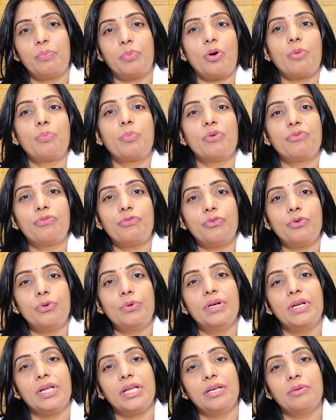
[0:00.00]
proper
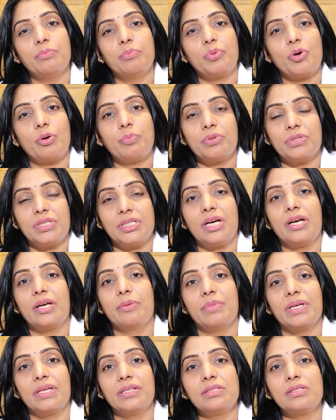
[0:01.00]
food in proper
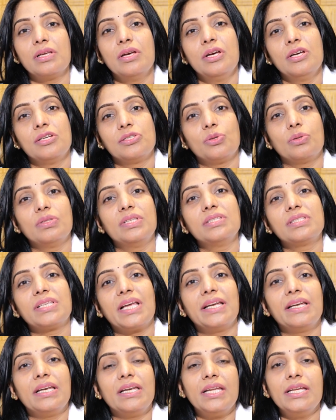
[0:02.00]
timings. So this
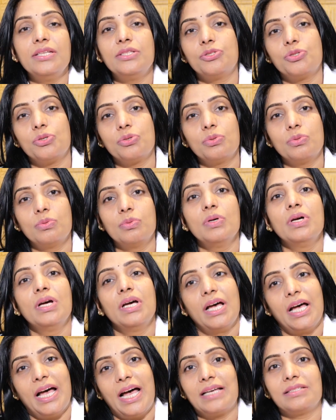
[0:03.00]
can lead to
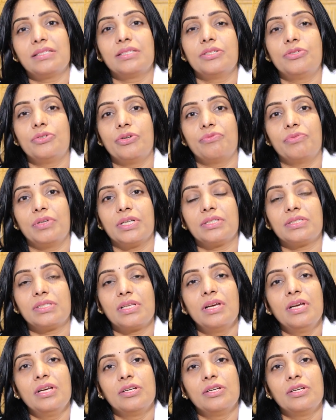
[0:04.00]
acid reflux.